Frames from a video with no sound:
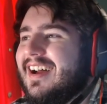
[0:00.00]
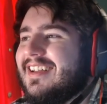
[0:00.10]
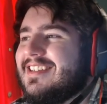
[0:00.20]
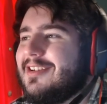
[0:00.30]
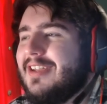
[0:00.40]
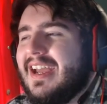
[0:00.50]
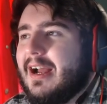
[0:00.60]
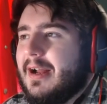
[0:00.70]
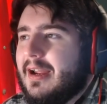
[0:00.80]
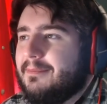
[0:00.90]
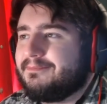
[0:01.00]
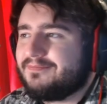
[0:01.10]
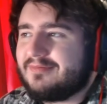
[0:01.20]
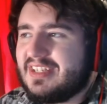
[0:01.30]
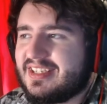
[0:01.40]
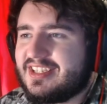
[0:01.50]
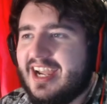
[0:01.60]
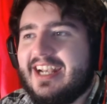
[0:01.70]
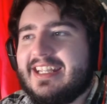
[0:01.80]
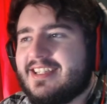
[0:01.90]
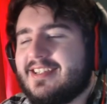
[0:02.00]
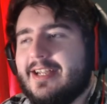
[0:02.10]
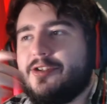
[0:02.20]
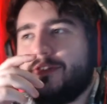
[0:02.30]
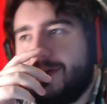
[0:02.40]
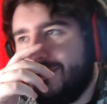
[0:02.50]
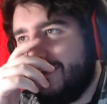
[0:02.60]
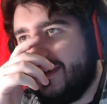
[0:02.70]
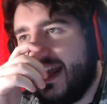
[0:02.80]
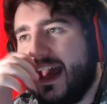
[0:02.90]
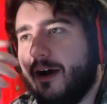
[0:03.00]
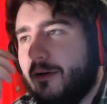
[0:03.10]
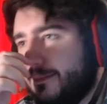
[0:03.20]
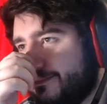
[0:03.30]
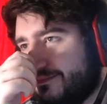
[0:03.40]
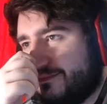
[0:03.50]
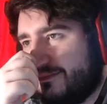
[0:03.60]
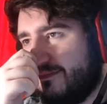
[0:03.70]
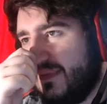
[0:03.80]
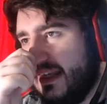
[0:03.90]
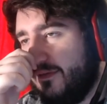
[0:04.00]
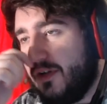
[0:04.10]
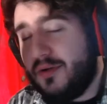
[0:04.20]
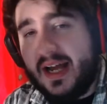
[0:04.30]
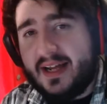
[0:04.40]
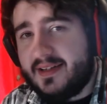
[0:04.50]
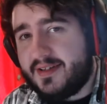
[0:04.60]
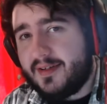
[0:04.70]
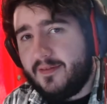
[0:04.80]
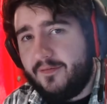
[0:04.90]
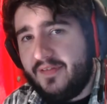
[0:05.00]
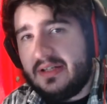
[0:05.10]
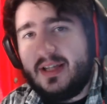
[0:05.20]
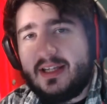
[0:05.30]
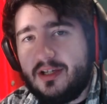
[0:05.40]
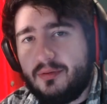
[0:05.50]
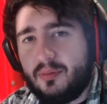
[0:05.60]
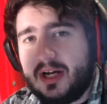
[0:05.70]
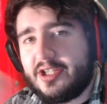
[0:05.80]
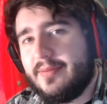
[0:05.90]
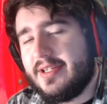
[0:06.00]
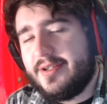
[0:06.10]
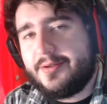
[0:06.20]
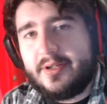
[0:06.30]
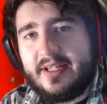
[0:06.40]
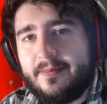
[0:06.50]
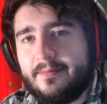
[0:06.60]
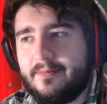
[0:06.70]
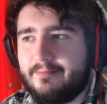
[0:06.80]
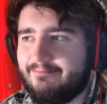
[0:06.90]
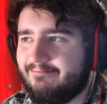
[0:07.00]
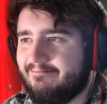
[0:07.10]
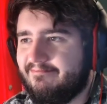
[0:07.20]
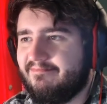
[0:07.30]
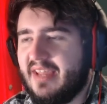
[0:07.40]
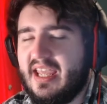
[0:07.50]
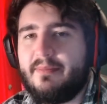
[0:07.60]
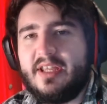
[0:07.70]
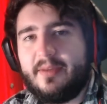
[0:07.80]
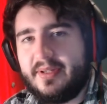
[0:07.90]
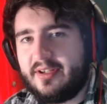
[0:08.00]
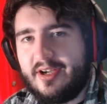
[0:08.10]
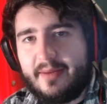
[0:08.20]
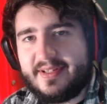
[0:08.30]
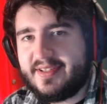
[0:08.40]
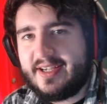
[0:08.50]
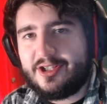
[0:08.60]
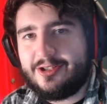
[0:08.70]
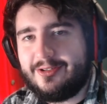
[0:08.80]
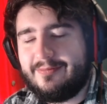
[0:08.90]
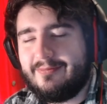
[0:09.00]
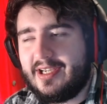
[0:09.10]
So yeah, I'm deciding a schedule now. If you guys feel like you would watch me stream, hit me up in the comment section,